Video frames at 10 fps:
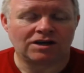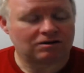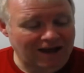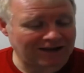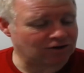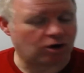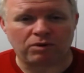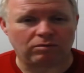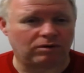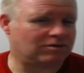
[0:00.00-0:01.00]
Right, no
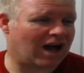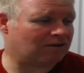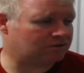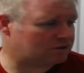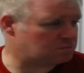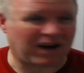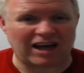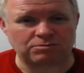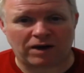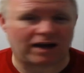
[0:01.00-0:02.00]
problem. Yeah, it's my
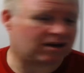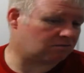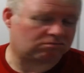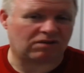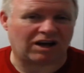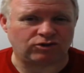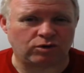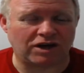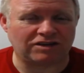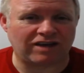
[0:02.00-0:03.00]
last pack. I'll do
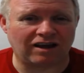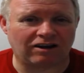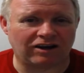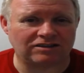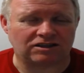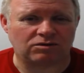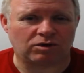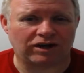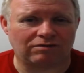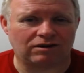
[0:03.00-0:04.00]
you a deal on it, saying I want
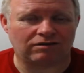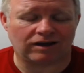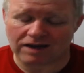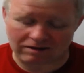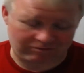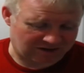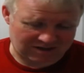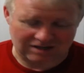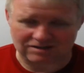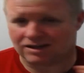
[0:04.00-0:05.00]
to get rid of it. Yeah,
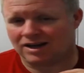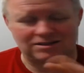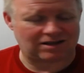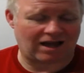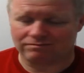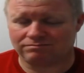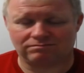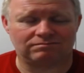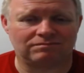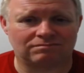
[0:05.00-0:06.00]
fantastic. Lad's like,
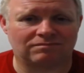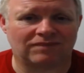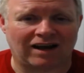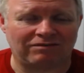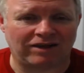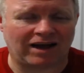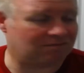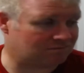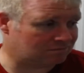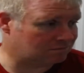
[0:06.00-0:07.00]
I'll have that.
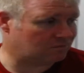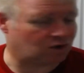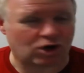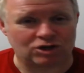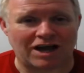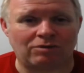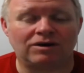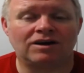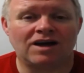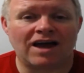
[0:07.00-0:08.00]
Goes out,
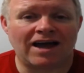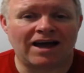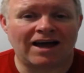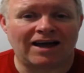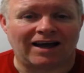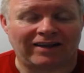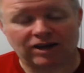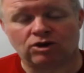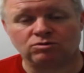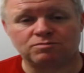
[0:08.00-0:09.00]
and then
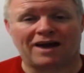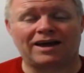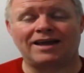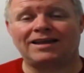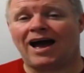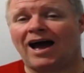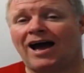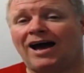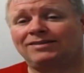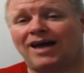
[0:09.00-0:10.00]
comes back in,
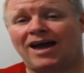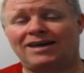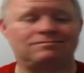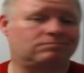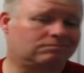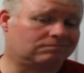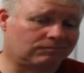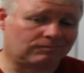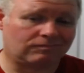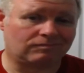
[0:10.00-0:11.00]
and then
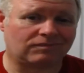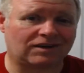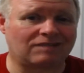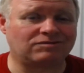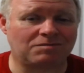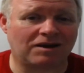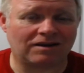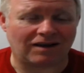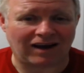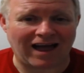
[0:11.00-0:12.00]
gives him
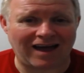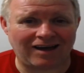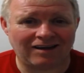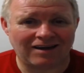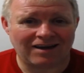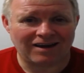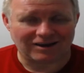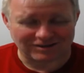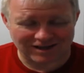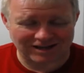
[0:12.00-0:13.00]
a letter
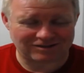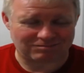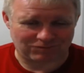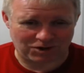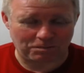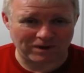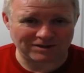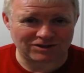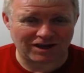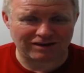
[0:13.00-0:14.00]
and says, you've been
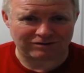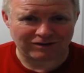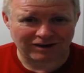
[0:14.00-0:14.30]
served.